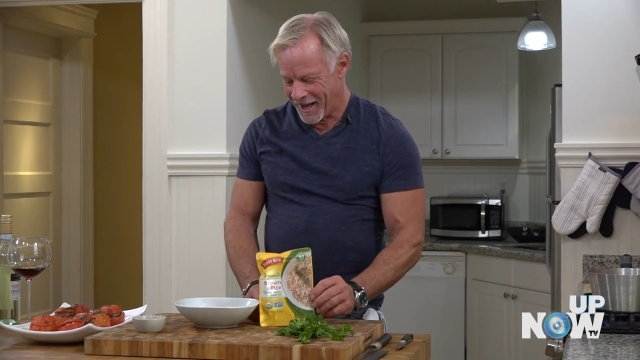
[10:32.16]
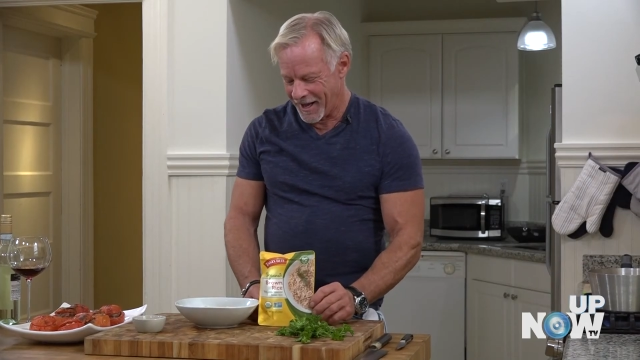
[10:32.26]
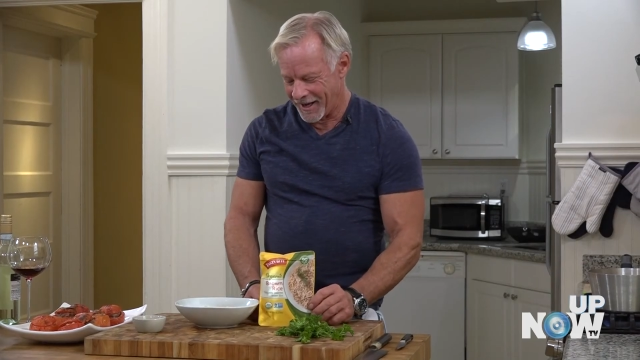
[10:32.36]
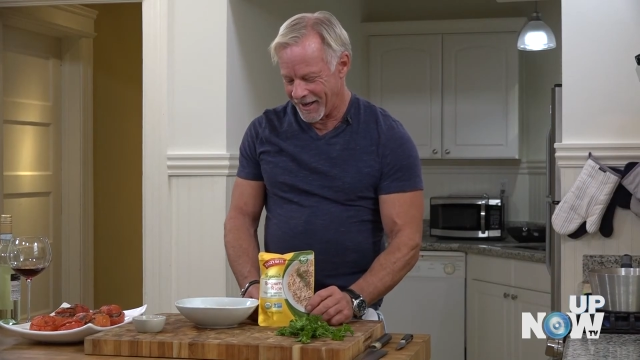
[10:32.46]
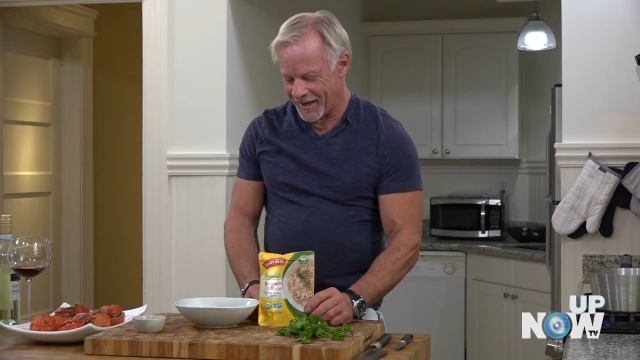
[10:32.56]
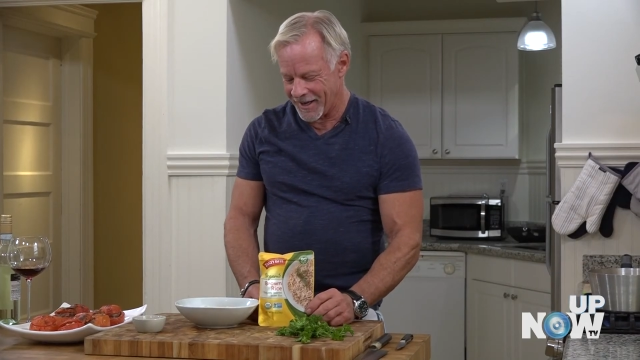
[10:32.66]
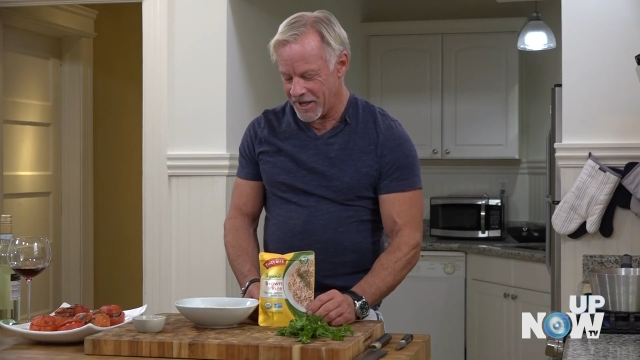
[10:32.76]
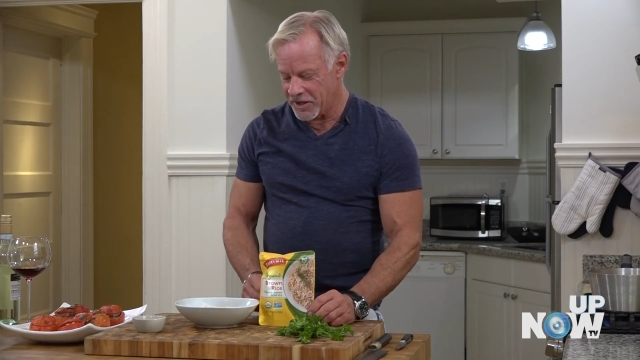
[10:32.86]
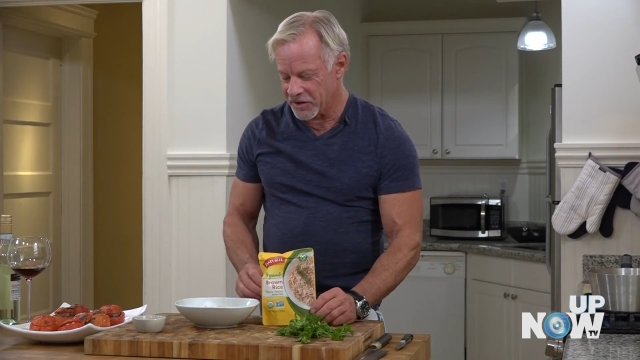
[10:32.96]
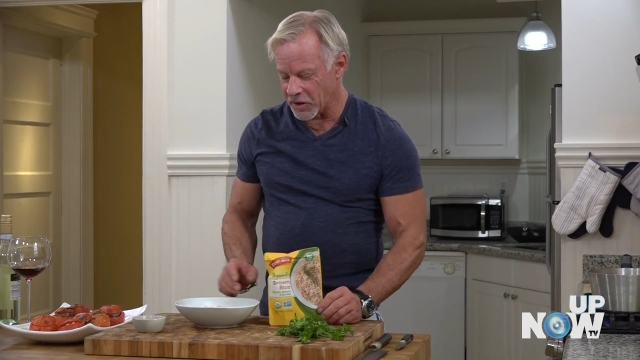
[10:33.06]

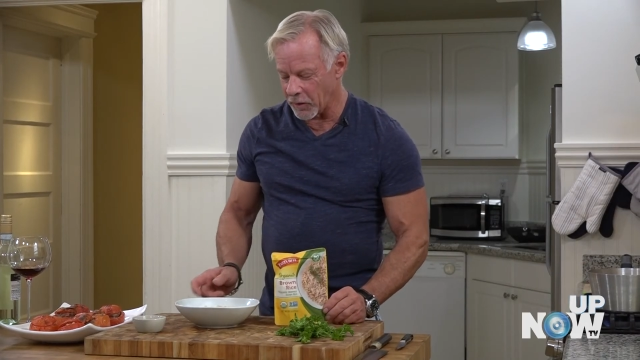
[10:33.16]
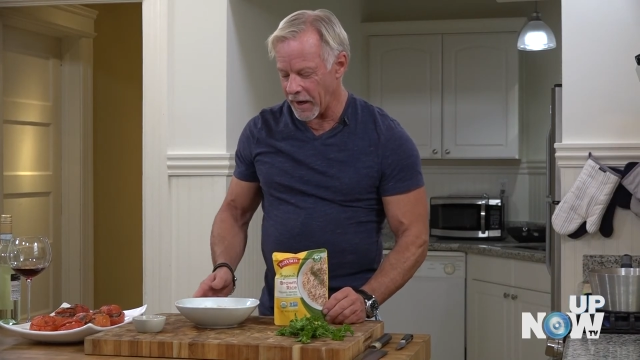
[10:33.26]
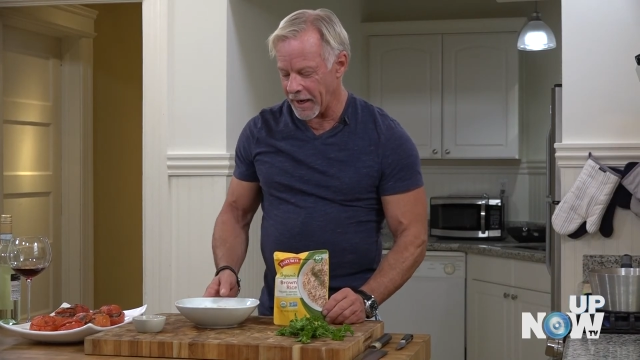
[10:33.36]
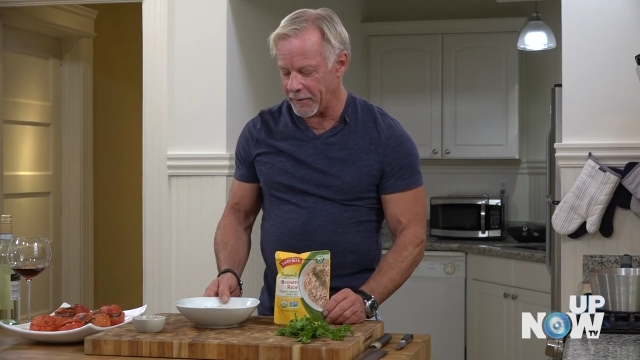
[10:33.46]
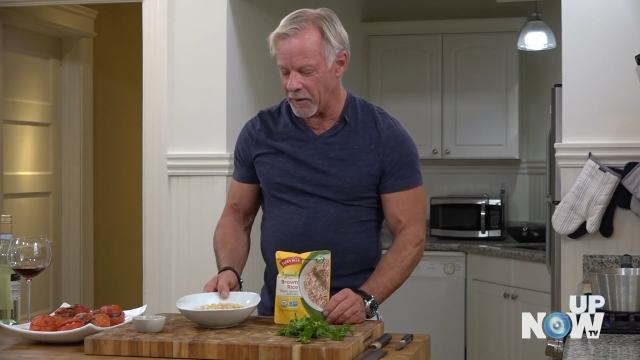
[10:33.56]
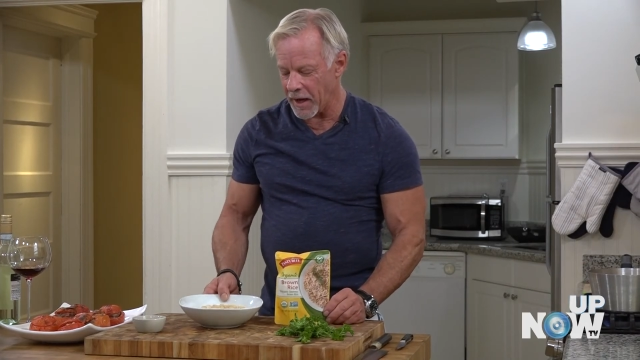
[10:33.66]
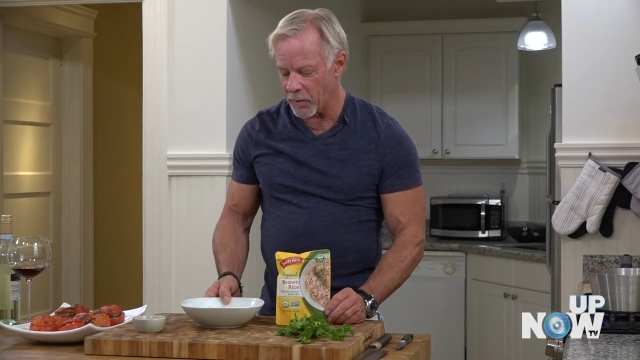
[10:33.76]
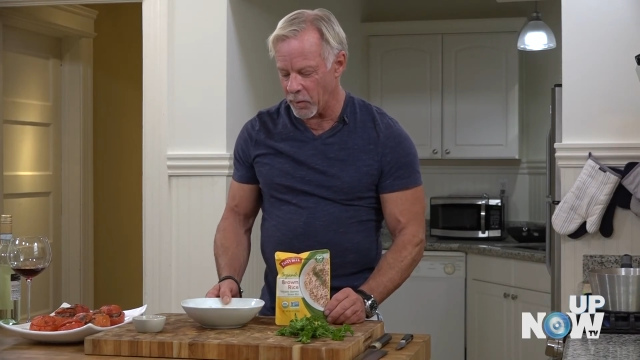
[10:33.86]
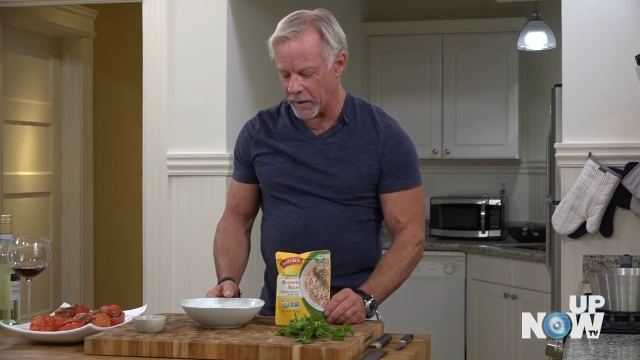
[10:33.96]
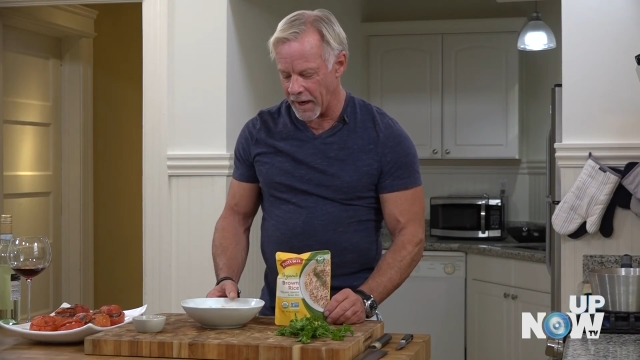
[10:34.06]

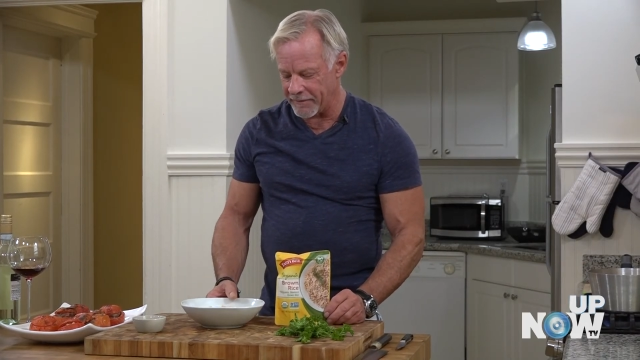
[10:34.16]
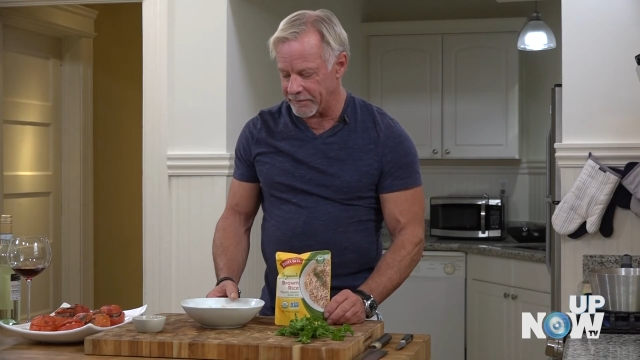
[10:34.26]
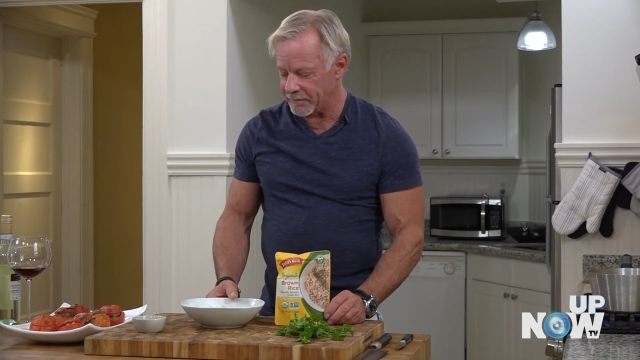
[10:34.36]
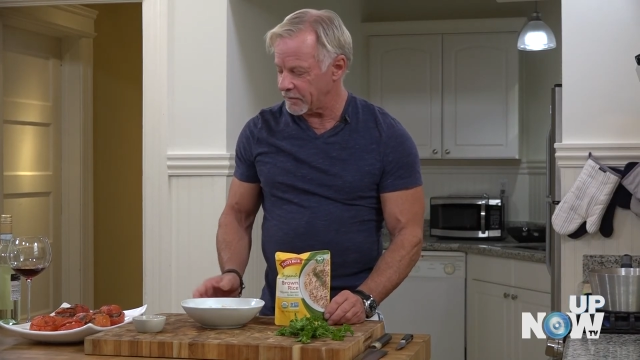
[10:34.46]
What I'm